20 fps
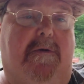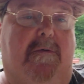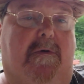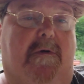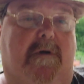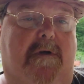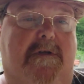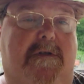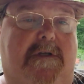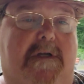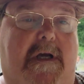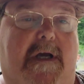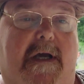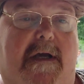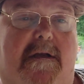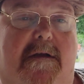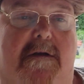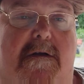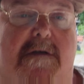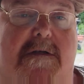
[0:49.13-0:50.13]
where it's
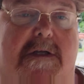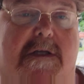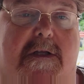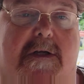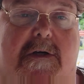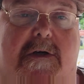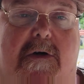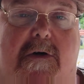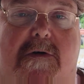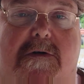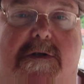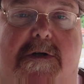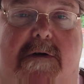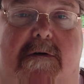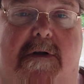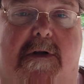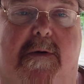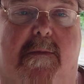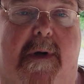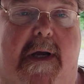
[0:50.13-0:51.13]
stacked. You can see the dozer
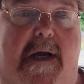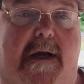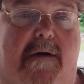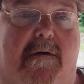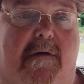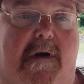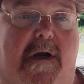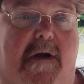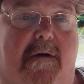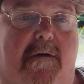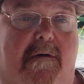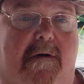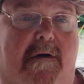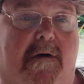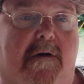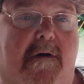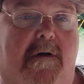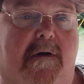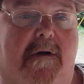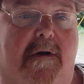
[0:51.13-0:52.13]
in the background.
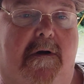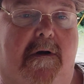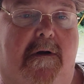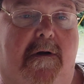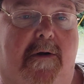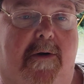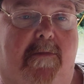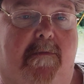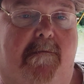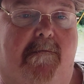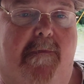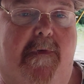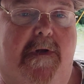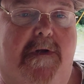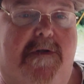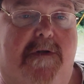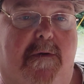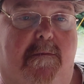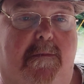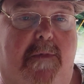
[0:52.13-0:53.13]

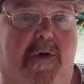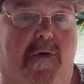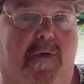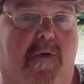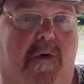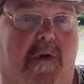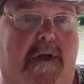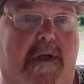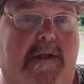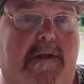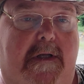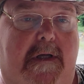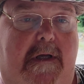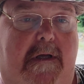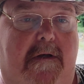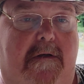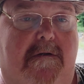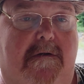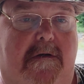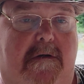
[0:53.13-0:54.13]
There's the mule. I think
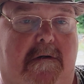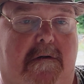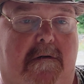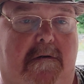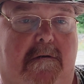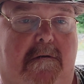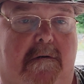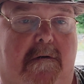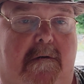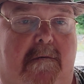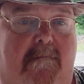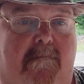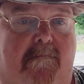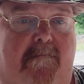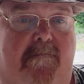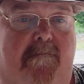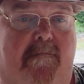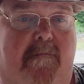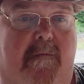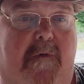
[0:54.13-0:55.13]
it's
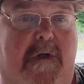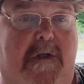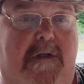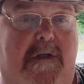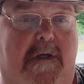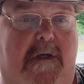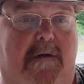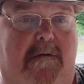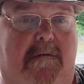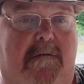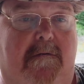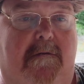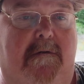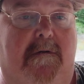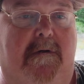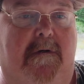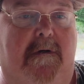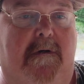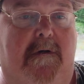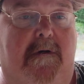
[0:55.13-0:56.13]
right there.
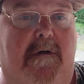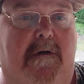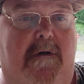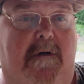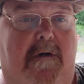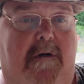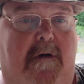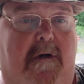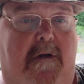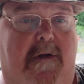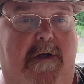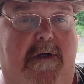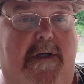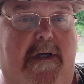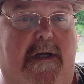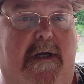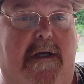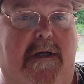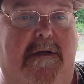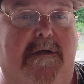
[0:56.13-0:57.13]
All the
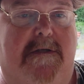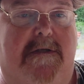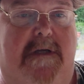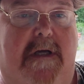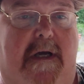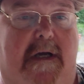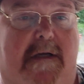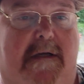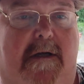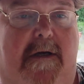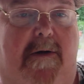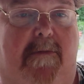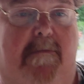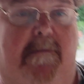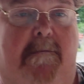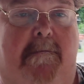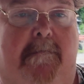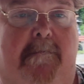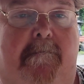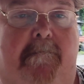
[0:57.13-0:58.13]
decking stacked up.
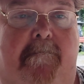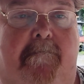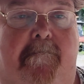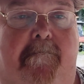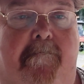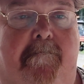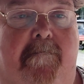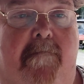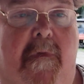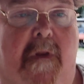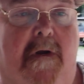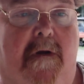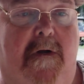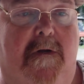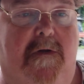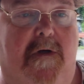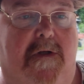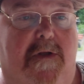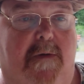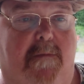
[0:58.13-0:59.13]

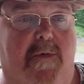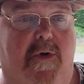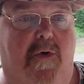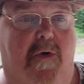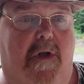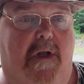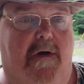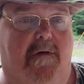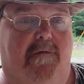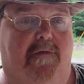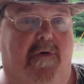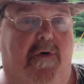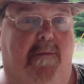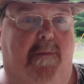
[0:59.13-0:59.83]
Took the mule out for a